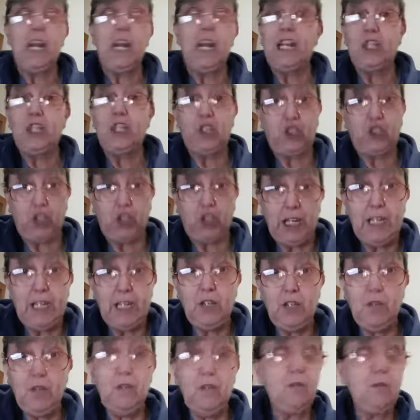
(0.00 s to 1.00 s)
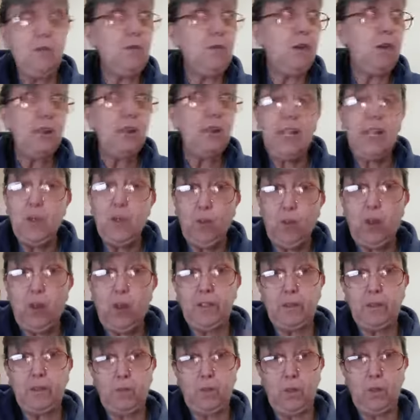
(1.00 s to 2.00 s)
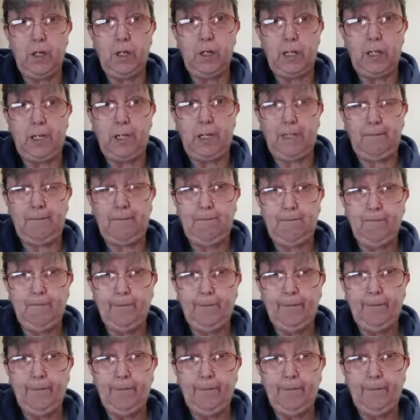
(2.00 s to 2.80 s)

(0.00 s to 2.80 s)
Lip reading: and she knew it wasn't working.